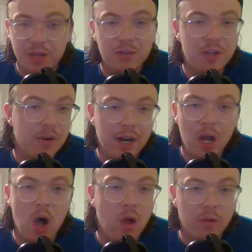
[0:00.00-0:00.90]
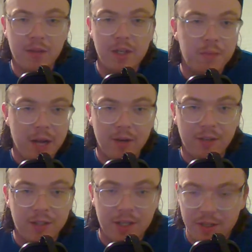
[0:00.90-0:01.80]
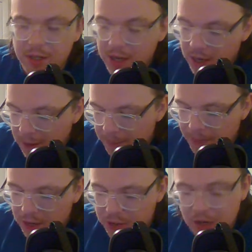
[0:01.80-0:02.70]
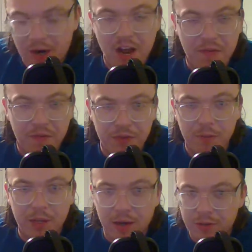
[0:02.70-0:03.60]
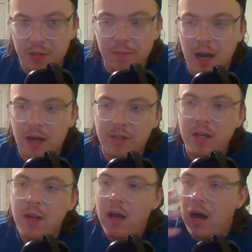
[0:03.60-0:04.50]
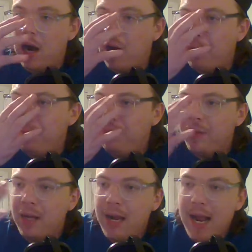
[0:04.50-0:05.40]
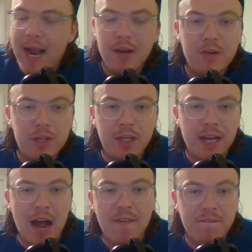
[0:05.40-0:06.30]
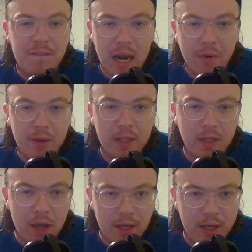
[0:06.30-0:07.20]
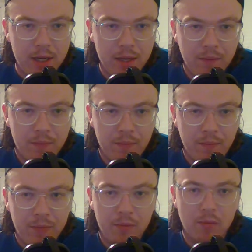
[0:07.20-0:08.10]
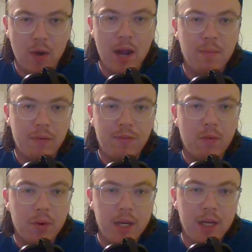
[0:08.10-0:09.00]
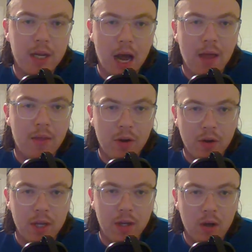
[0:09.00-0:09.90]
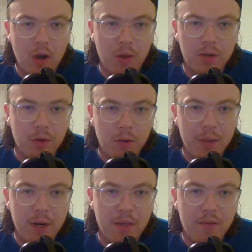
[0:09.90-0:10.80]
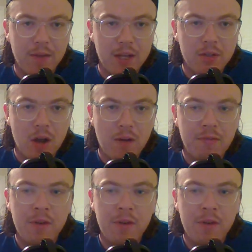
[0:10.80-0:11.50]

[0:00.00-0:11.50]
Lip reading: during all of these penalties. So now you have a few players in the box. Anderson got very lucky. Right before he got the hooking call on Coleman on the faceoff,